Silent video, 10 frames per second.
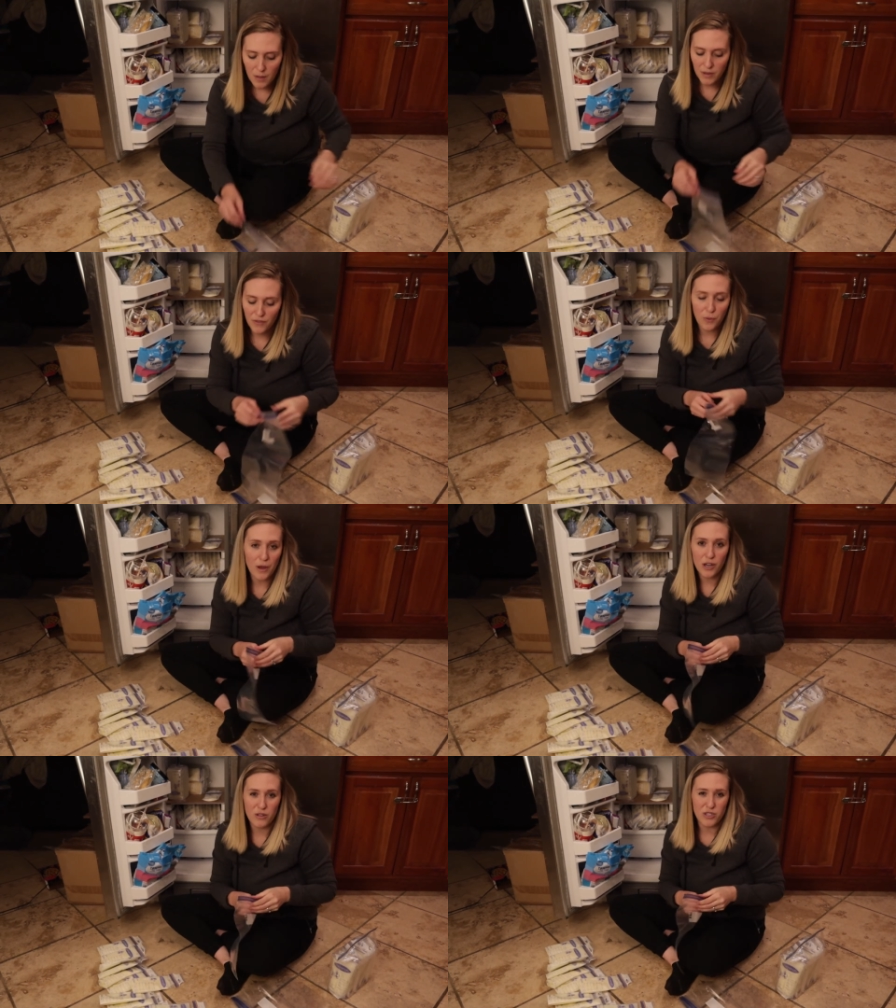If you
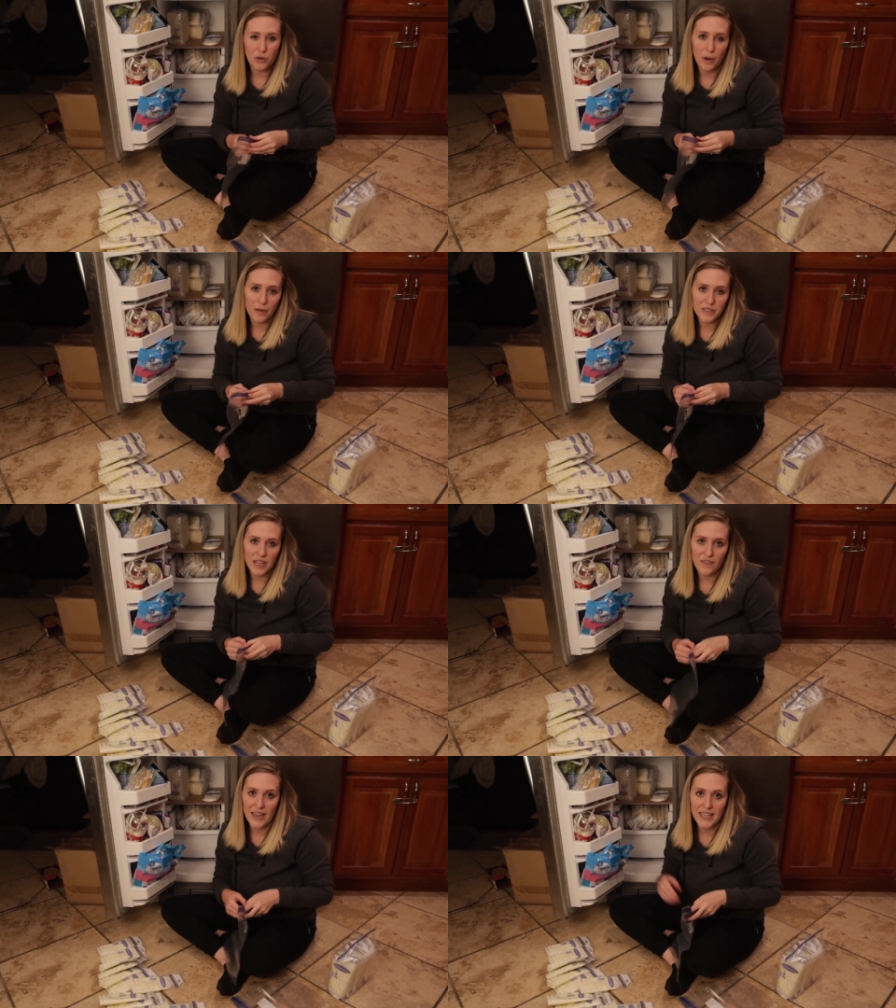want to go 2 rounds and
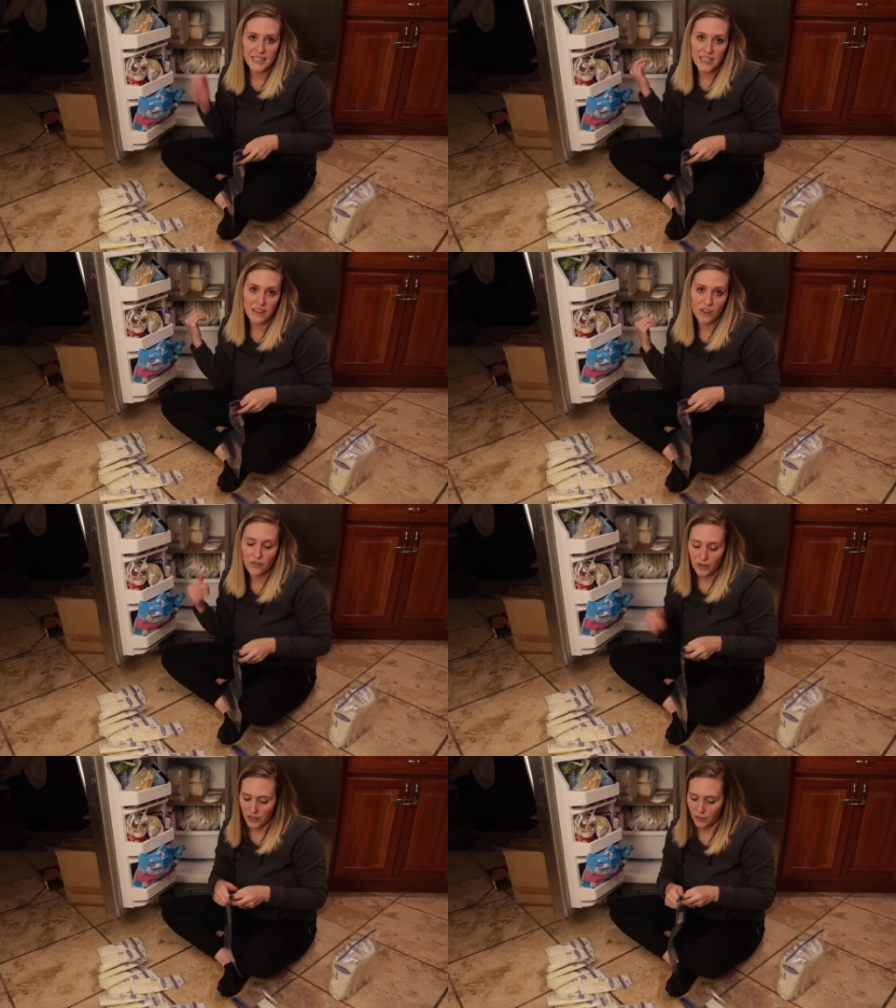have 18 there
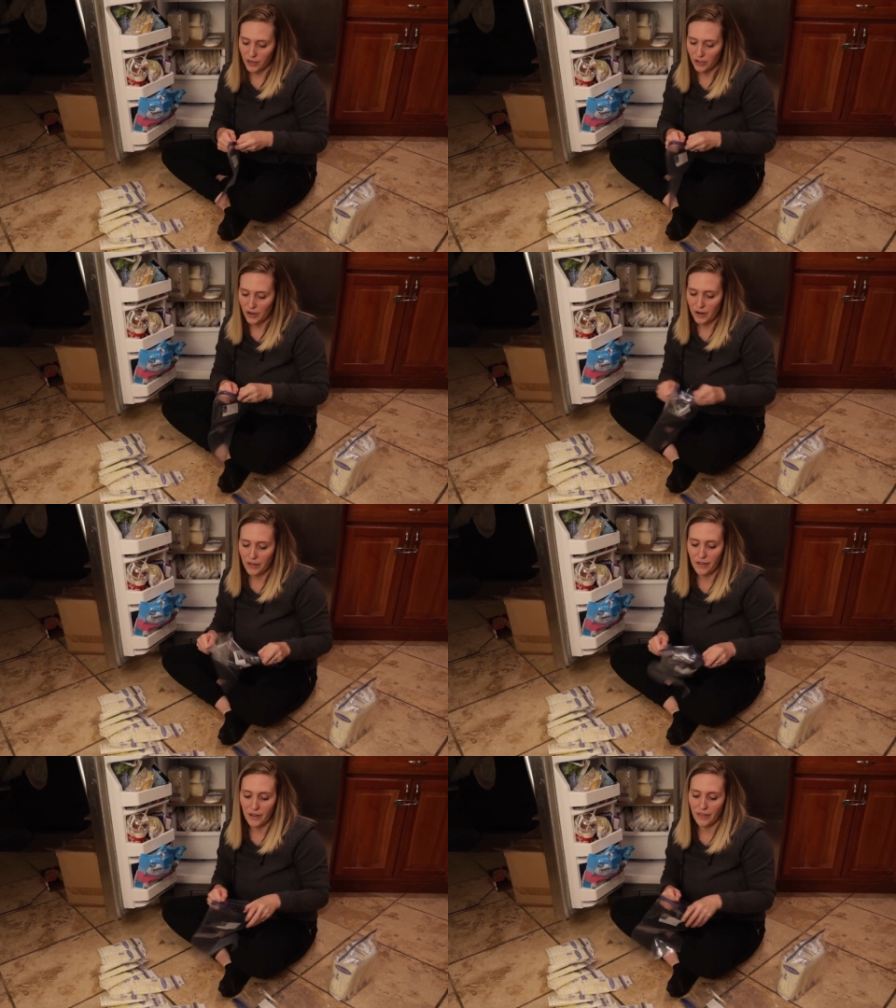freely running around
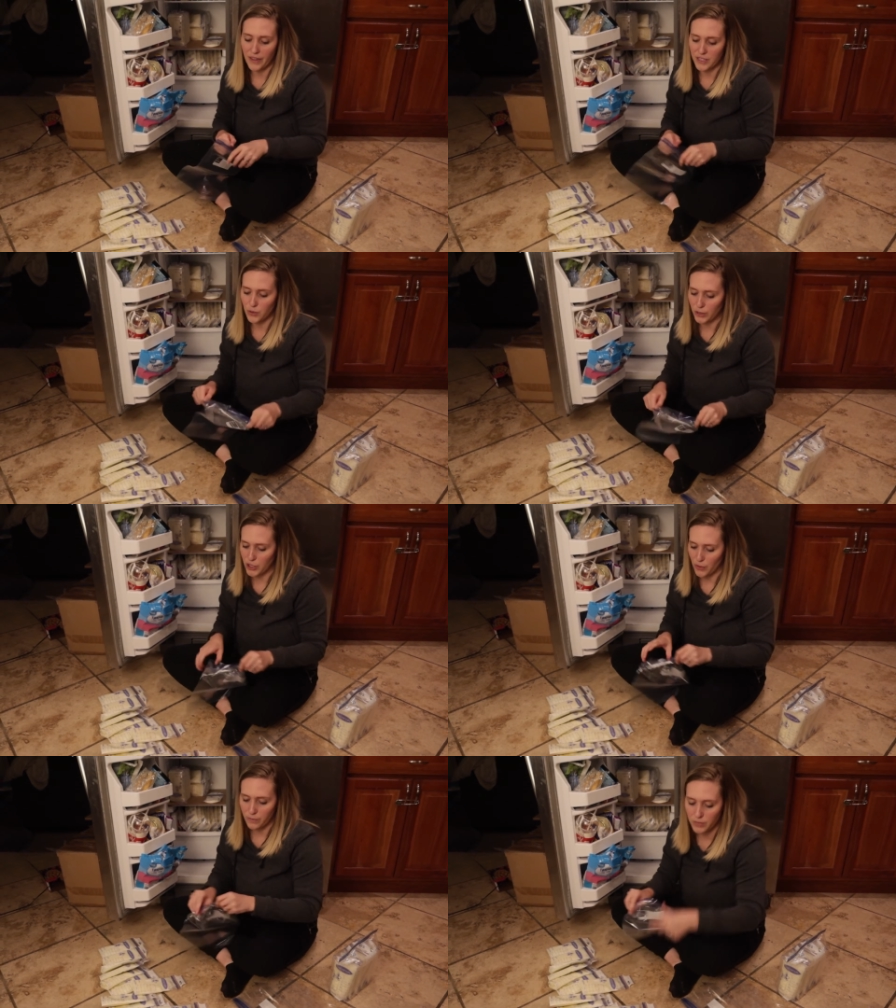in there, then that's cool
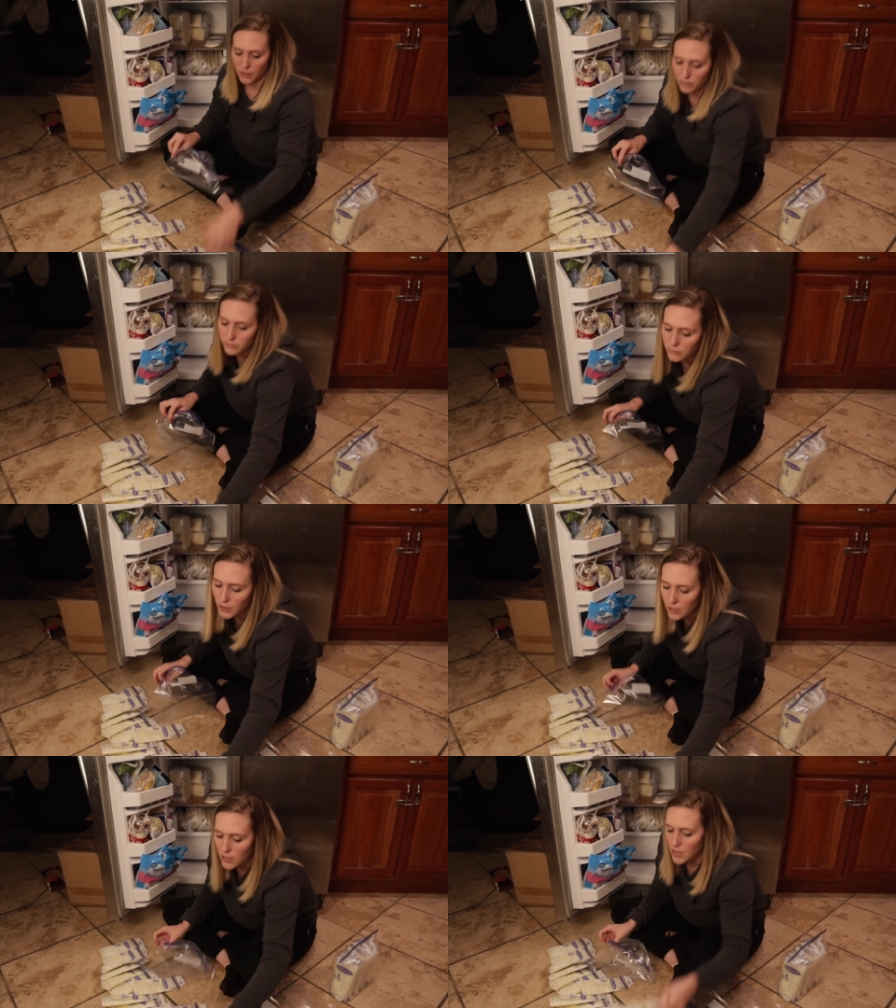too. So,
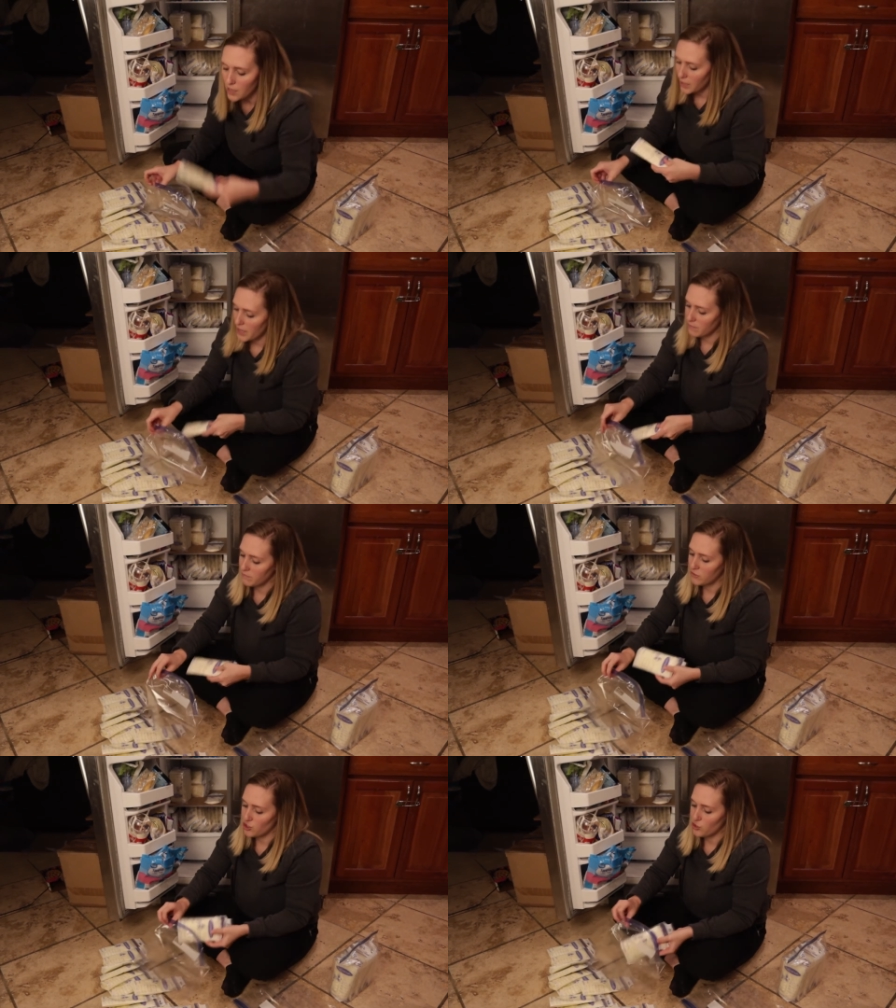okay,
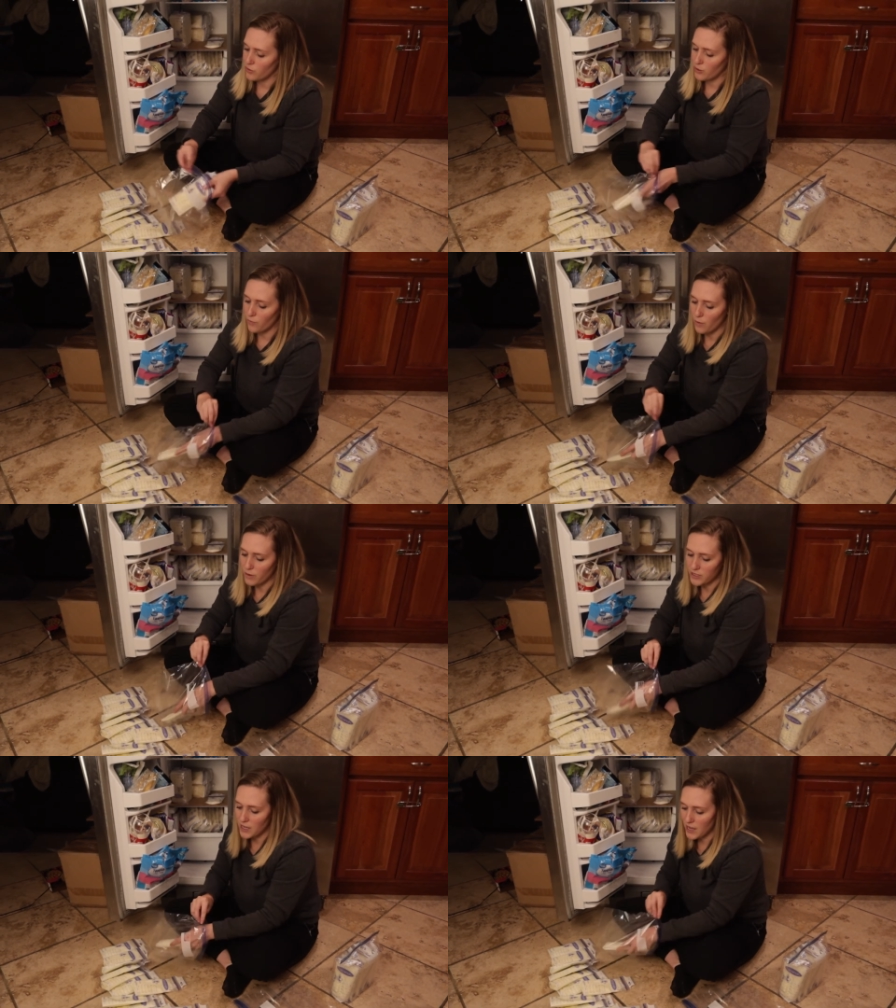just doing this one
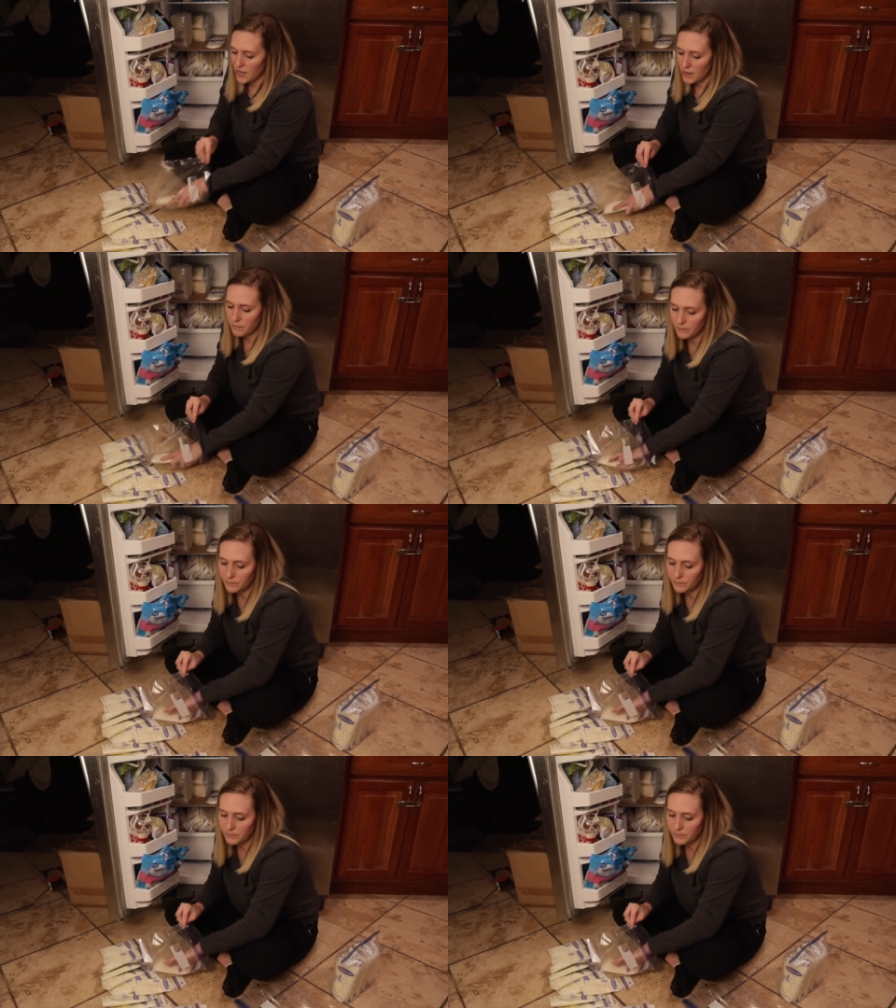more time.